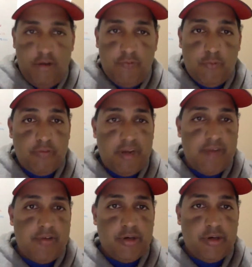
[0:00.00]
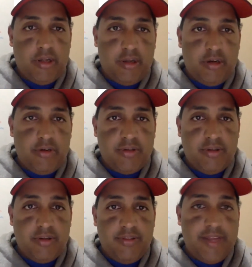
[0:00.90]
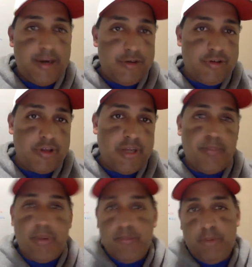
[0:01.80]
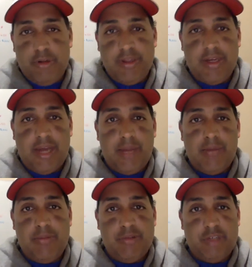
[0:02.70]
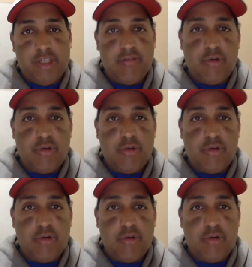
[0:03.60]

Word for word: for $500, they are still going to bump you to the diamond position.